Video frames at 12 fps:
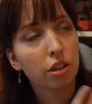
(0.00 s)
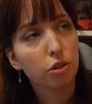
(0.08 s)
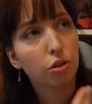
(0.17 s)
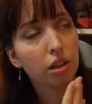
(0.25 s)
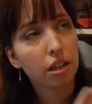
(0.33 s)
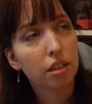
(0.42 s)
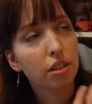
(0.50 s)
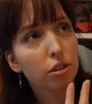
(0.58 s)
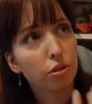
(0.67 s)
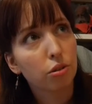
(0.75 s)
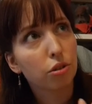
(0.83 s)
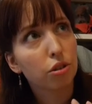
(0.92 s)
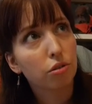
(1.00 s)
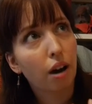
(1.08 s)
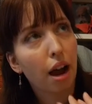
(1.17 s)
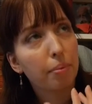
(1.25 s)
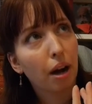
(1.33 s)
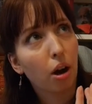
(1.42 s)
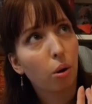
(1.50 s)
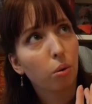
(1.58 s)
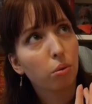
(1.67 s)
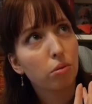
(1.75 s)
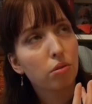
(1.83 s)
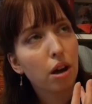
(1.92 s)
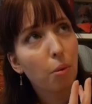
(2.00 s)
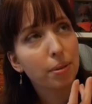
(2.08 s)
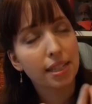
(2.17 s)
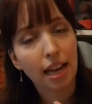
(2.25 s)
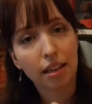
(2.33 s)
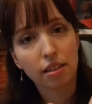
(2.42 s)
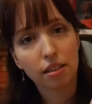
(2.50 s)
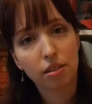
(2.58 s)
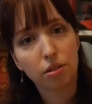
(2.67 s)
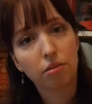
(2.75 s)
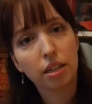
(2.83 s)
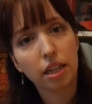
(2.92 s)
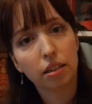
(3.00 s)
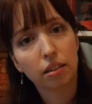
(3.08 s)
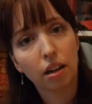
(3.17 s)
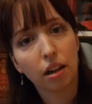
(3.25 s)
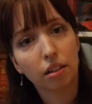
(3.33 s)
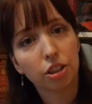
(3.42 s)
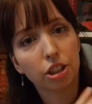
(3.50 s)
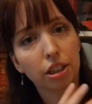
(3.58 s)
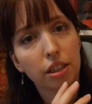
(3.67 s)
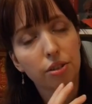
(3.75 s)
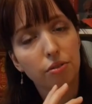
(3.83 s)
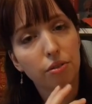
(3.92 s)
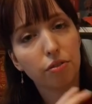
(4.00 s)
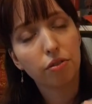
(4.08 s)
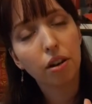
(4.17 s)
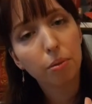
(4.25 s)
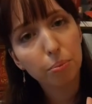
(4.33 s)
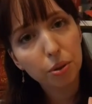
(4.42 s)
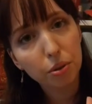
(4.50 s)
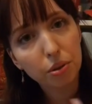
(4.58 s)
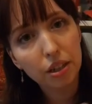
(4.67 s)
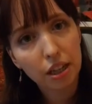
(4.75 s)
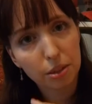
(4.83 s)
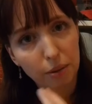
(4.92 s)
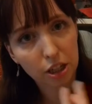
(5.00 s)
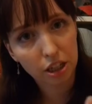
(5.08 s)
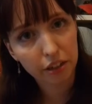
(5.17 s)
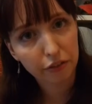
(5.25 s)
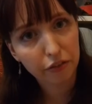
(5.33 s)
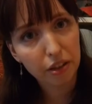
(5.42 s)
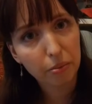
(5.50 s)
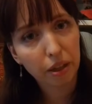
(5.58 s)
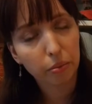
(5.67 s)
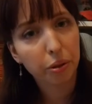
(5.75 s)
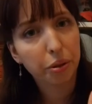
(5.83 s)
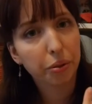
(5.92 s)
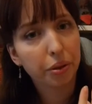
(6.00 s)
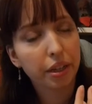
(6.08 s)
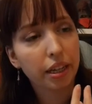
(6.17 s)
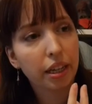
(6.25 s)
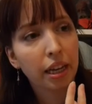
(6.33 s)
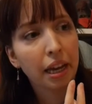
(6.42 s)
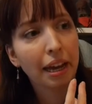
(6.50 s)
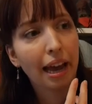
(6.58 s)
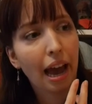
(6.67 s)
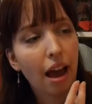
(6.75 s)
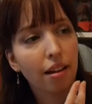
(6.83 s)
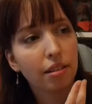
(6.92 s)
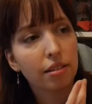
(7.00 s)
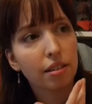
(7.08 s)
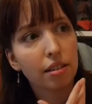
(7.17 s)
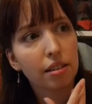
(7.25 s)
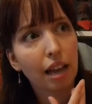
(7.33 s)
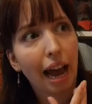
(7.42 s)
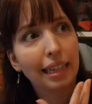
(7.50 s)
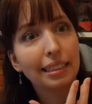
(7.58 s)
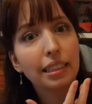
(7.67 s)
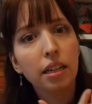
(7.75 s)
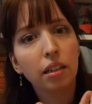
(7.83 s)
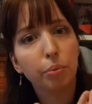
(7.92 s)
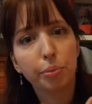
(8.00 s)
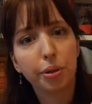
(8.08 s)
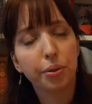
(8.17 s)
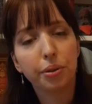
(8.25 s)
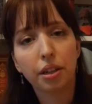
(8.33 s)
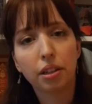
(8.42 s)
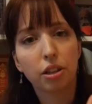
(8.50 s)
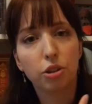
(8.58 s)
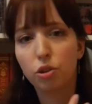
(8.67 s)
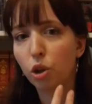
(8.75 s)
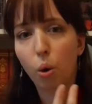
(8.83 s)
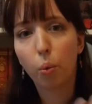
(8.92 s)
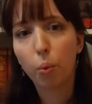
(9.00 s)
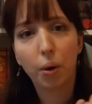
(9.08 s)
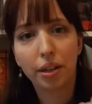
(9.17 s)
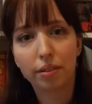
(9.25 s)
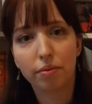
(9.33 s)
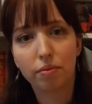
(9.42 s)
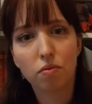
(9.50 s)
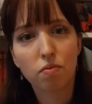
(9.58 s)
to describe how obsessed the Korean culture is with beauty, especially female beauty, and this ideal beauty that no one